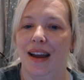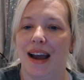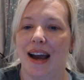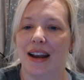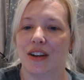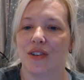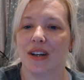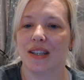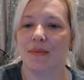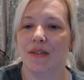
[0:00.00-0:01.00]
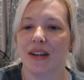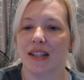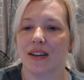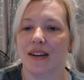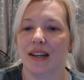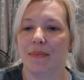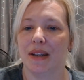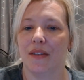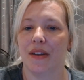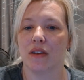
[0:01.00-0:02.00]
And I tried to move it a tiny bit
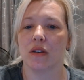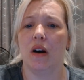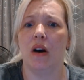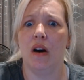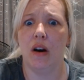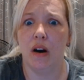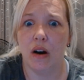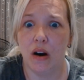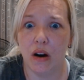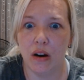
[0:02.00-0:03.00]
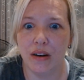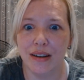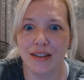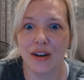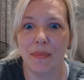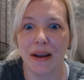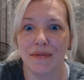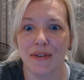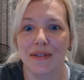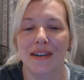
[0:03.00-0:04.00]
like that. I was like, oh, it's so
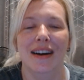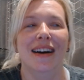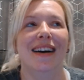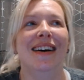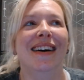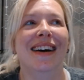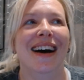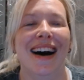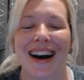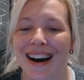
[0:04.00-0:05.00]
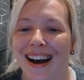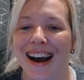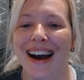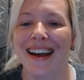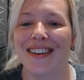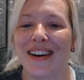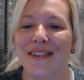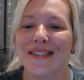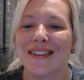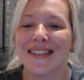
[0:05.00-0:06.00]
painful. And like, it
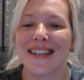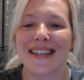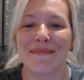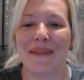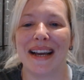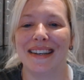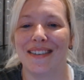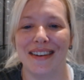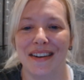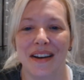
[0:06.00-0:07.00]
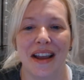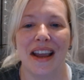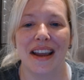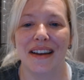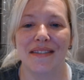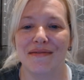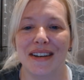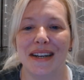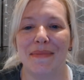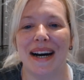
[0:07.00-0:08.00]
was like sending pain like
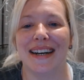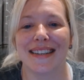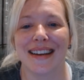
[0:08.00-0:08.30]
really bad.